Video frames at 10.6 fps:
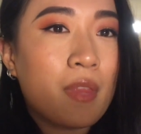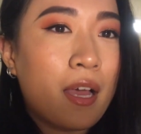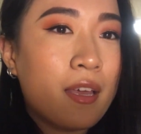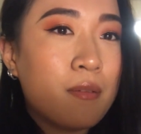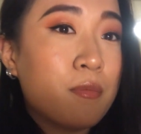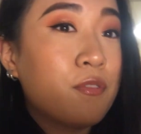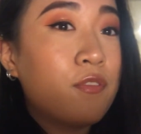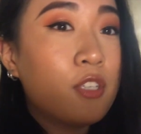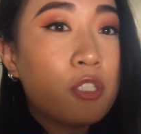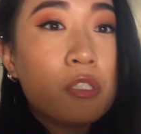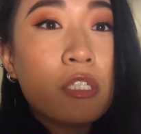I am
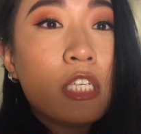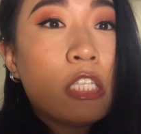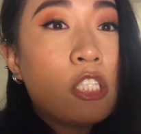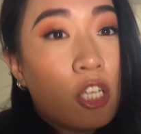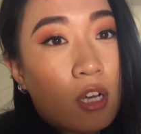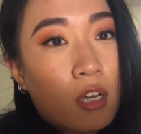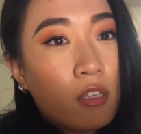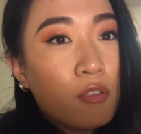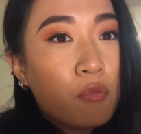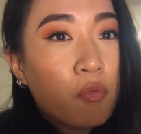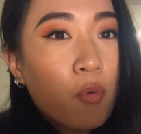officially
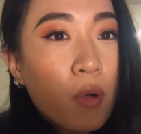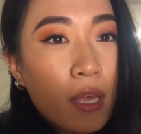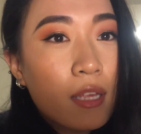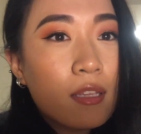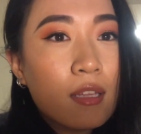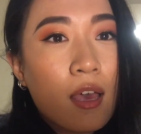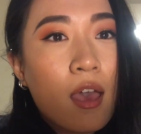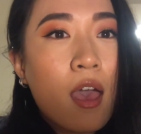done with